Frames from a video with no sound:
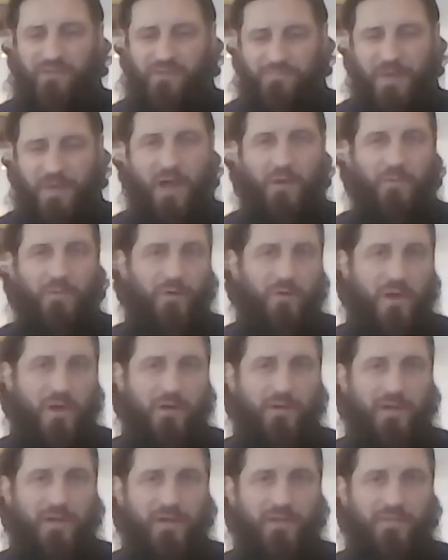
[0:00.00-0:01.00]
spot we were
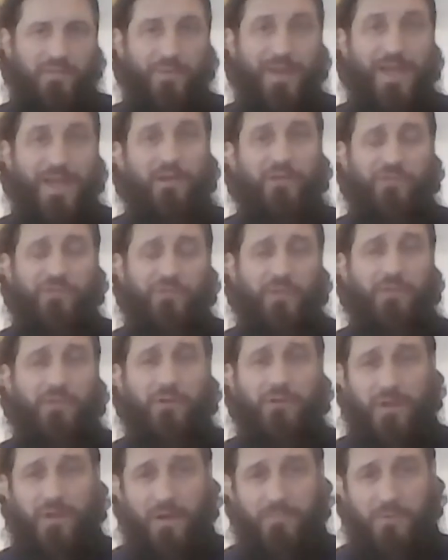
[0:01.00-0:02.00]
on uh, the reality show, The
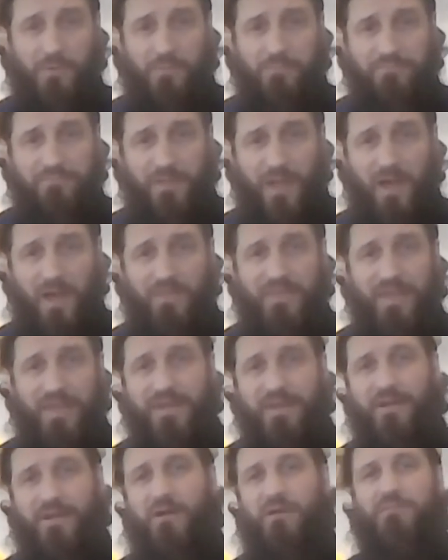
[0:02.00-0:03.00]
Little Couple. Uh, oh,
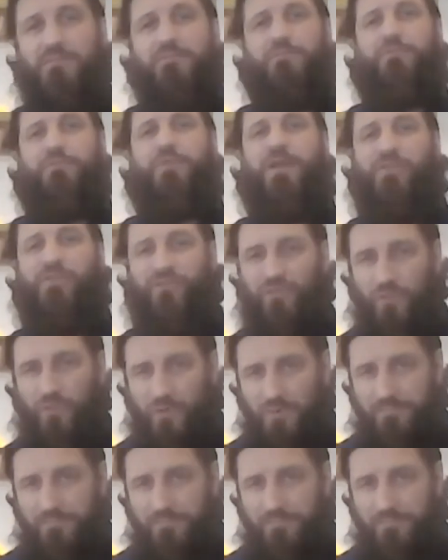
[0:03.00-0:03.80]
they did our perfect. French